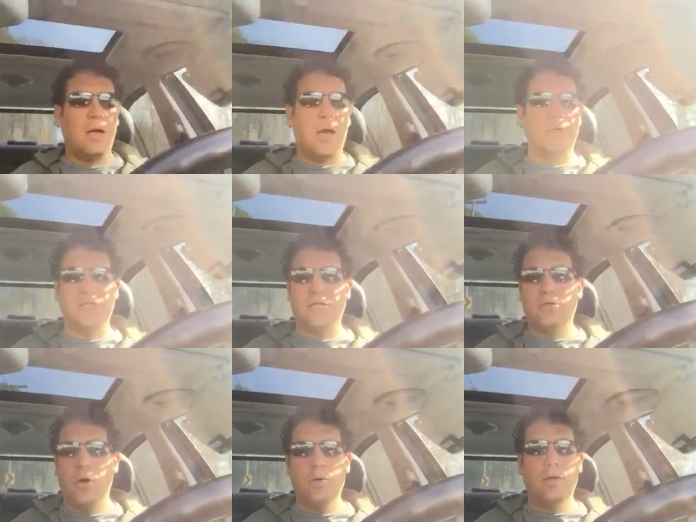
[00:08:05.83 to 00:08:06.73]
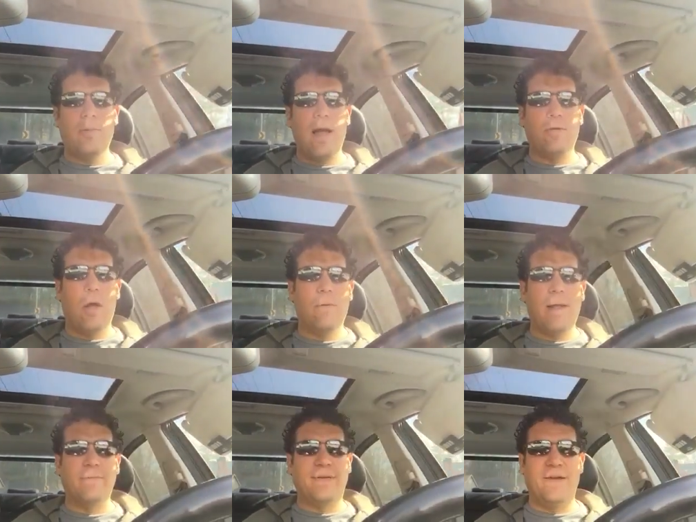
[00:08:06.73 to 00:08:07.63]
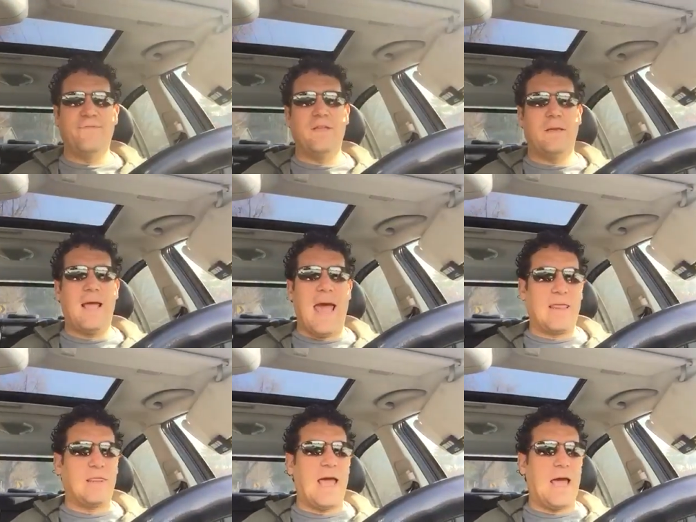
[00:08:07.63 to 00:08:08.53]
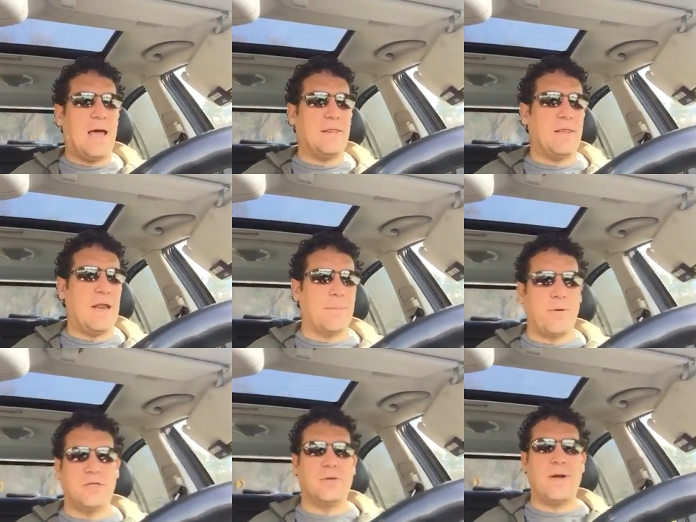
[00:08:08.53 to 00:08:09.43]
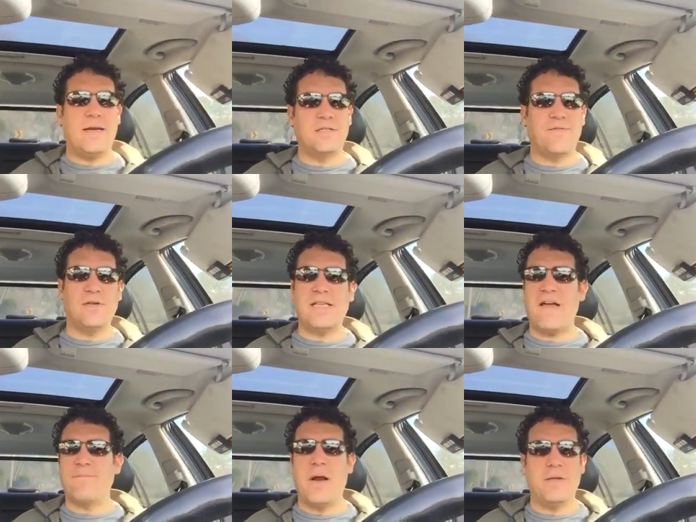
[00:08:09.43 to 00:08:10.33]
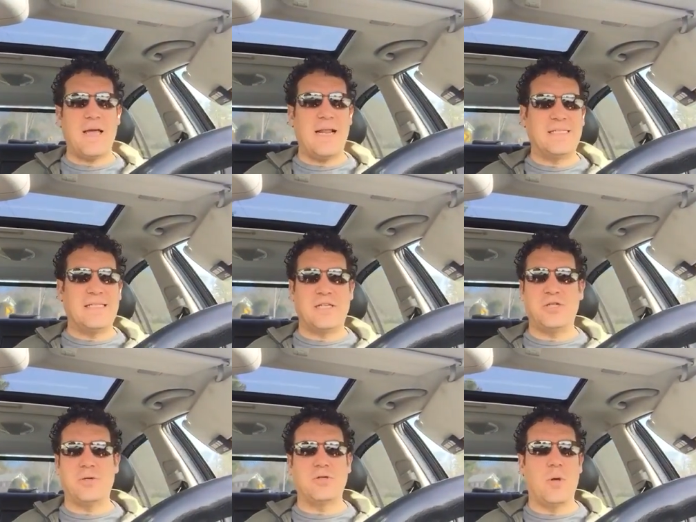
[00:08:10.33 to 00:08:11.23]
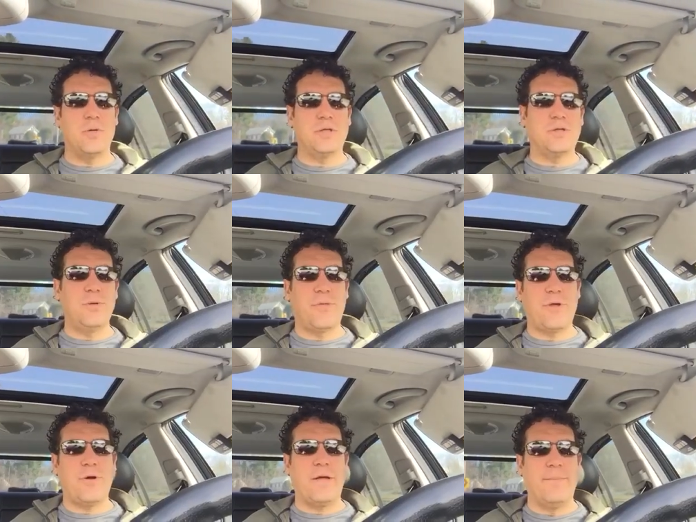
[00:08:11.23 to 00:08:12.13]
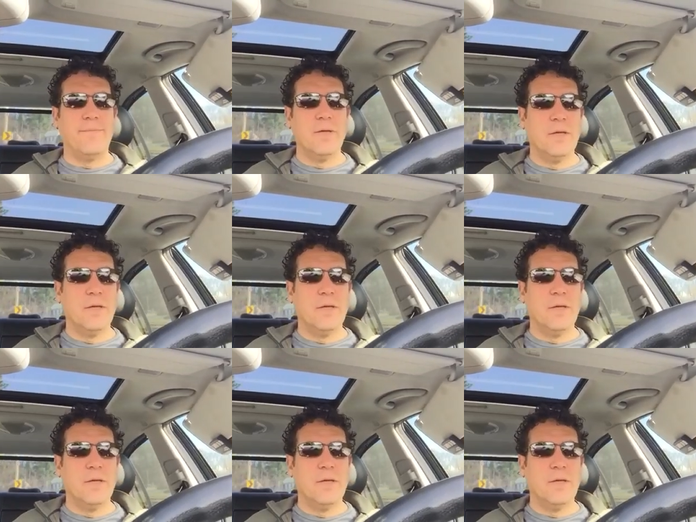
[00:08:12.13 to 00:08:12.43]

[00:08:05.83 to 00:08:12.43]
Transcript: uh, just a totally around, all around gifted athletic person, ran his first half marathon at six years old at 230.